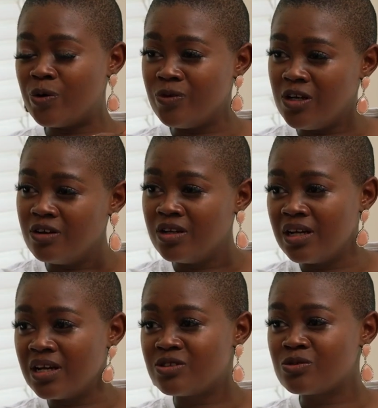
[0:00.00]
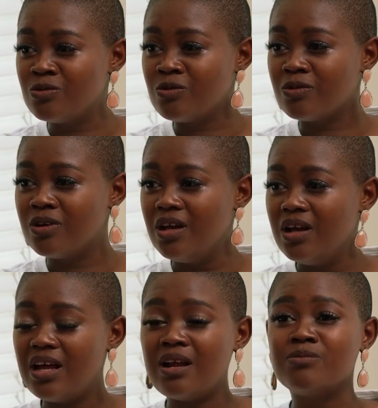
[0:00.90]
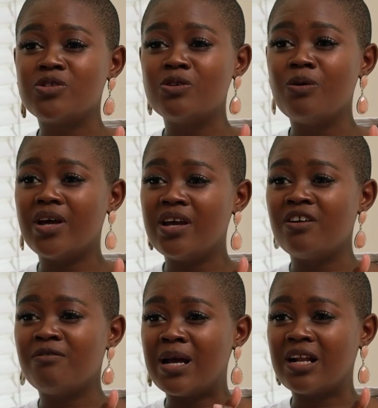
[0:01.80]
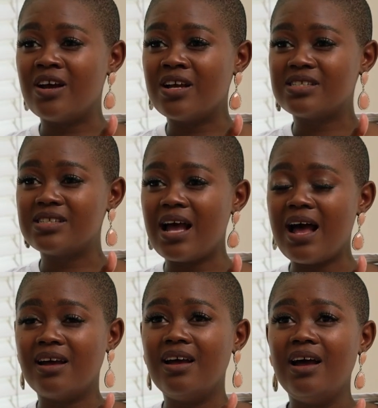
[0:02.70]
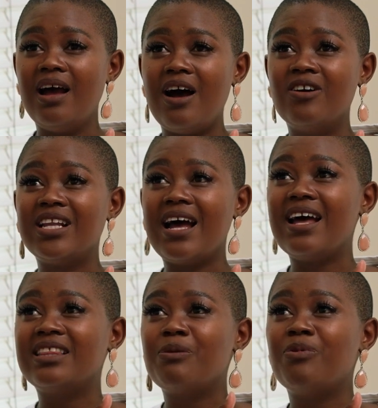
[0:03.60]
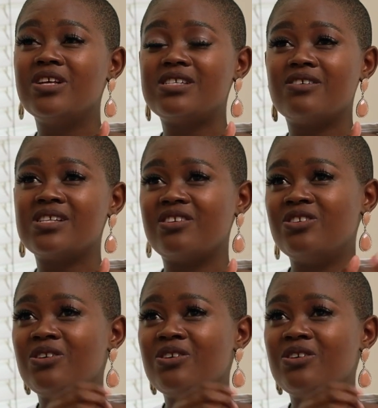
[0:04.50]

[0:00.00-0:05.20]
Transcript: what we're learning at school. I'm so ahead of my class. I won't lie. At that point, I was like,